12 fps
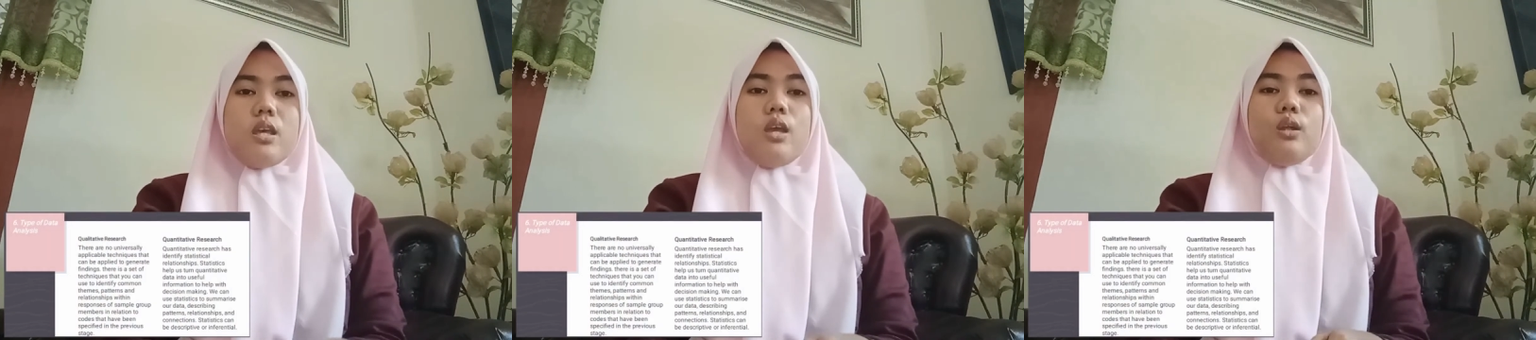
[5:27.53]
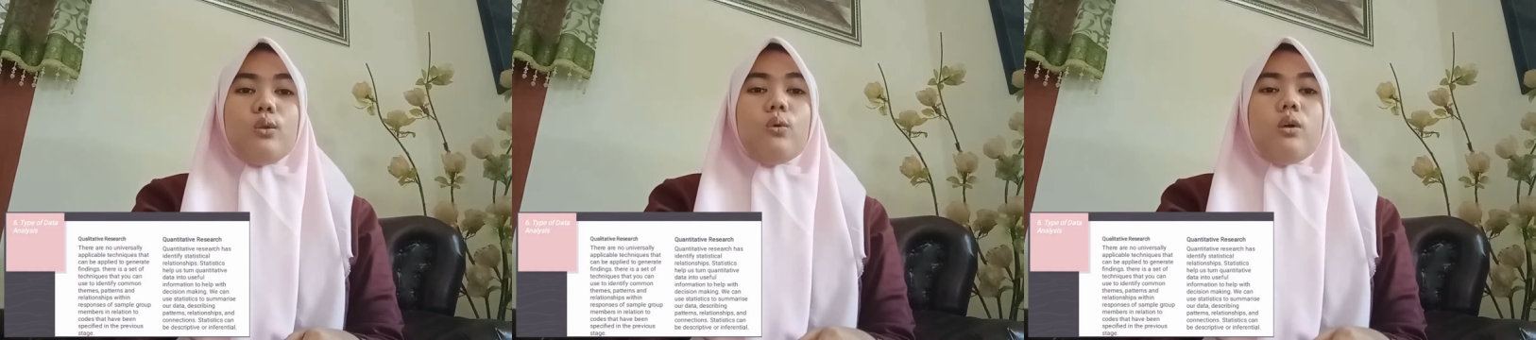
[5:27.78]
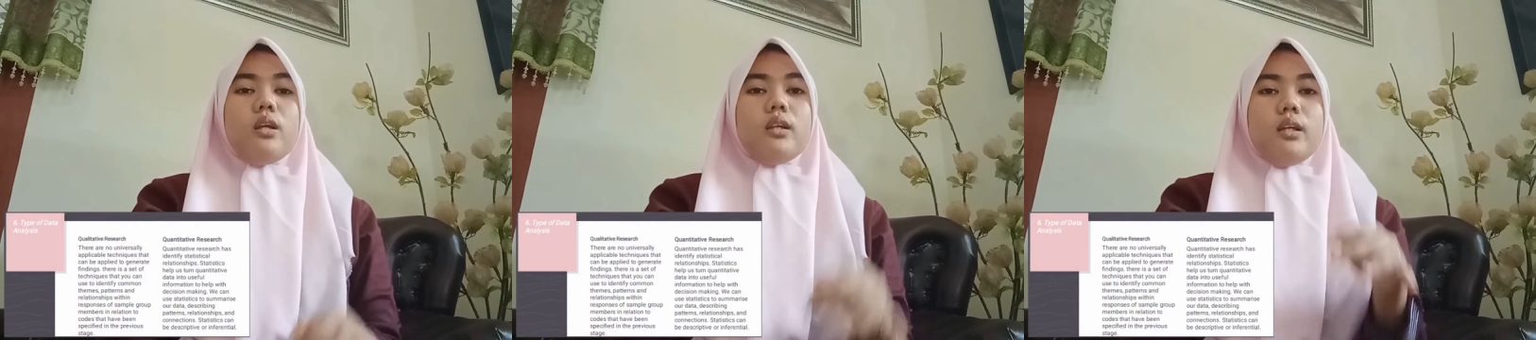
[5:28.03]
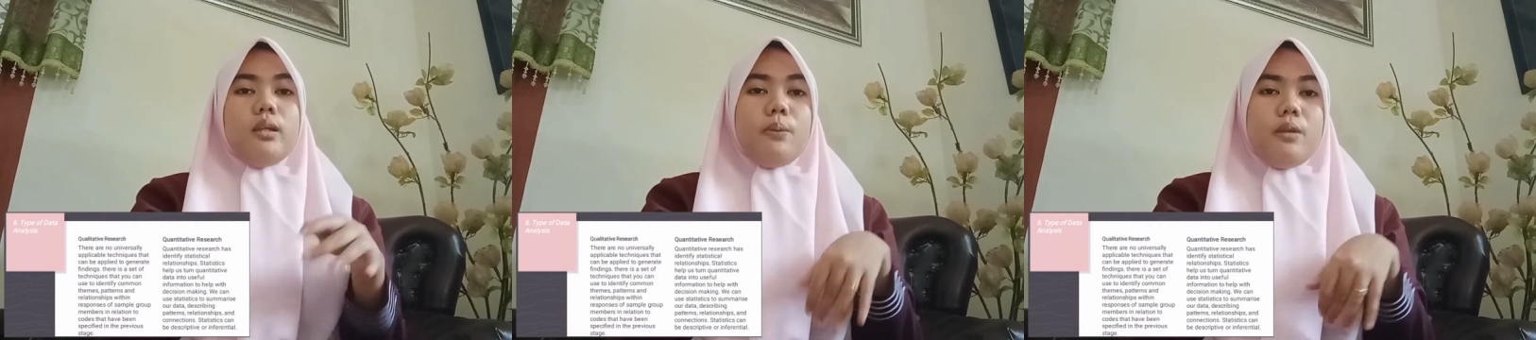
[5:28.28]
In
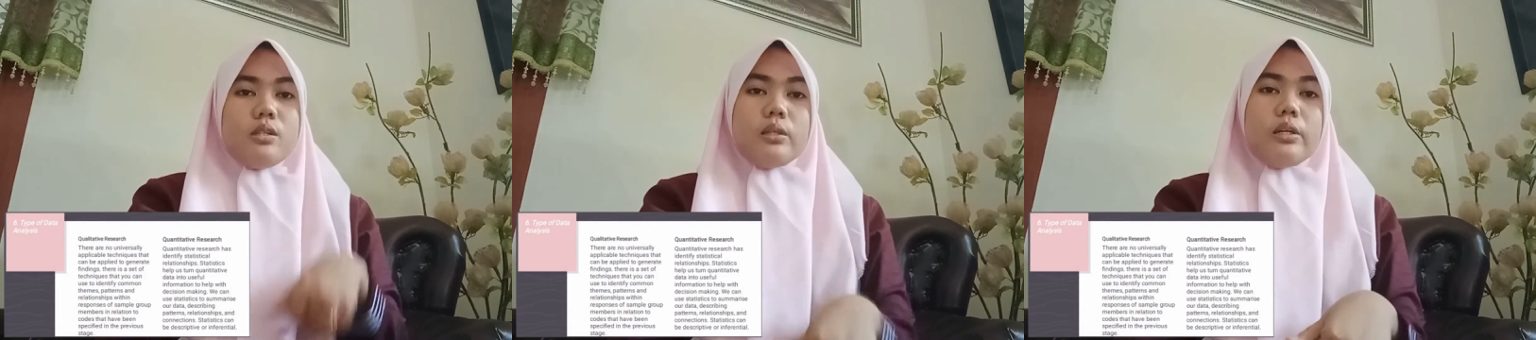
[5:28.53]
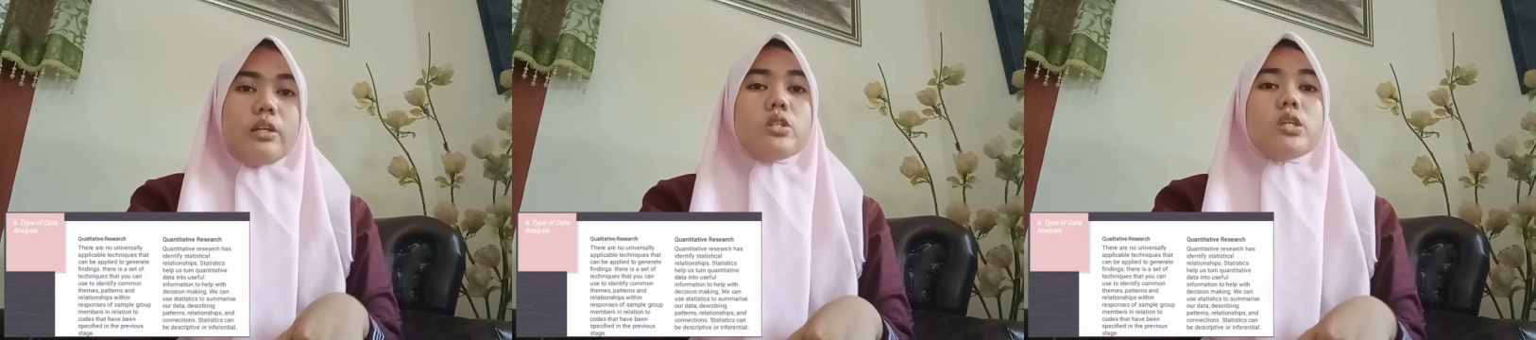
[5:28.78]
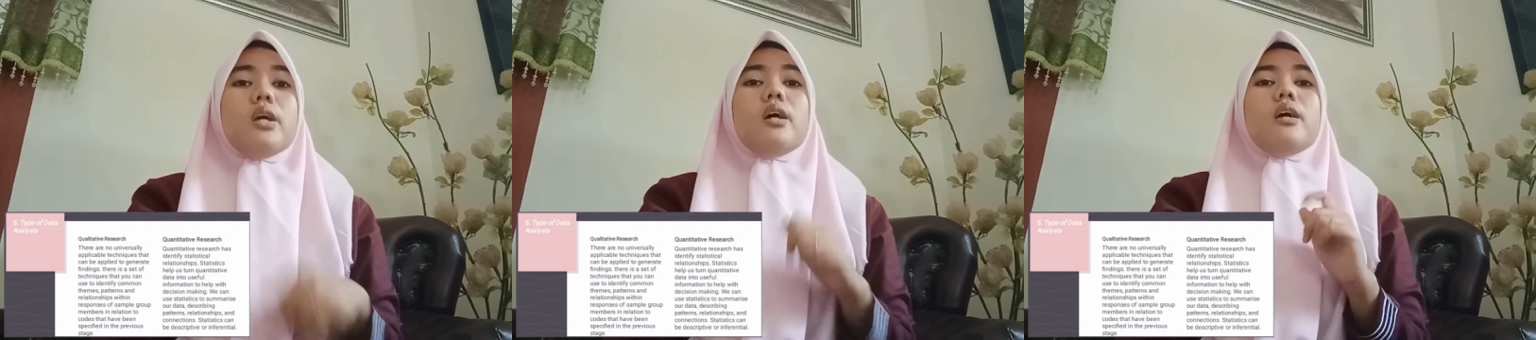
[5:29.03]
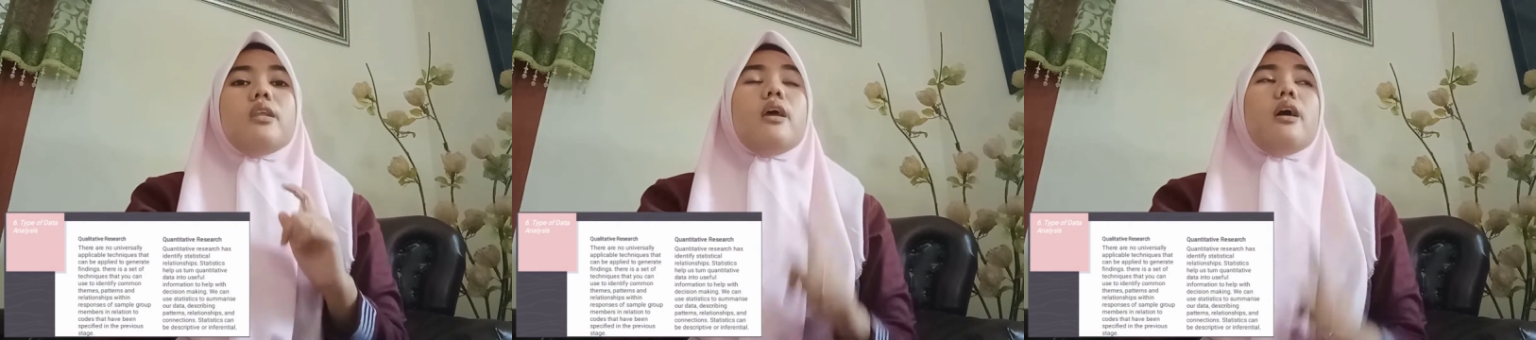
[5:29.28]
qualitative research,
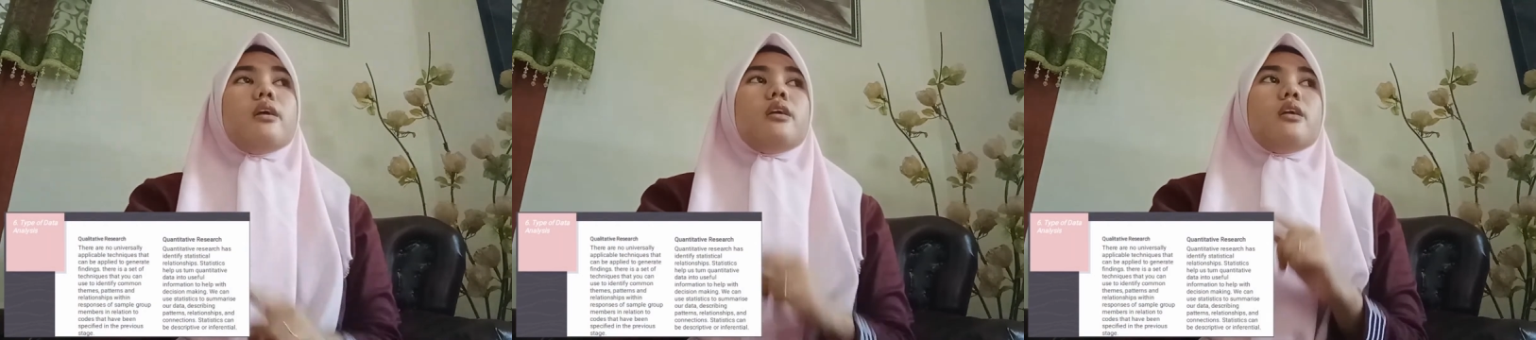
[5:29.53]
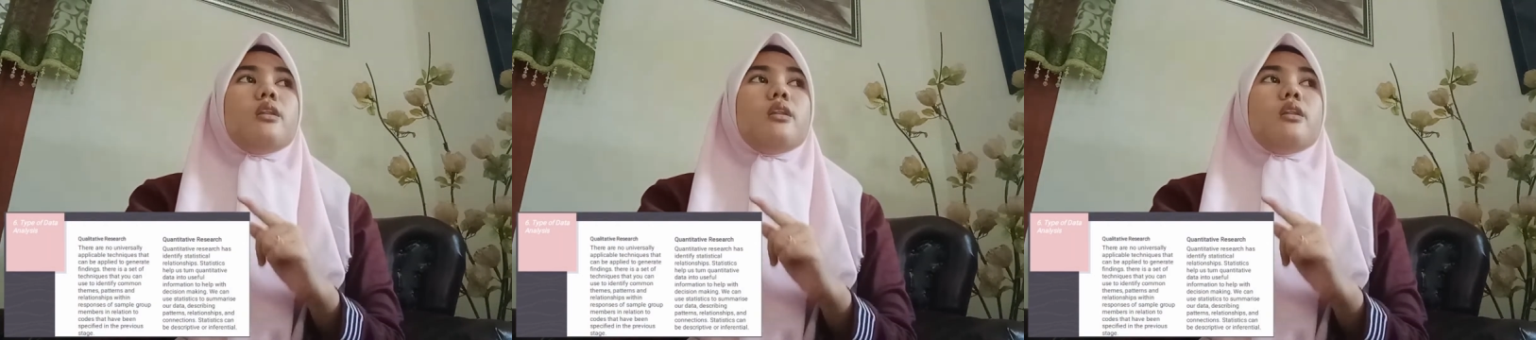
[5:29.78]
there are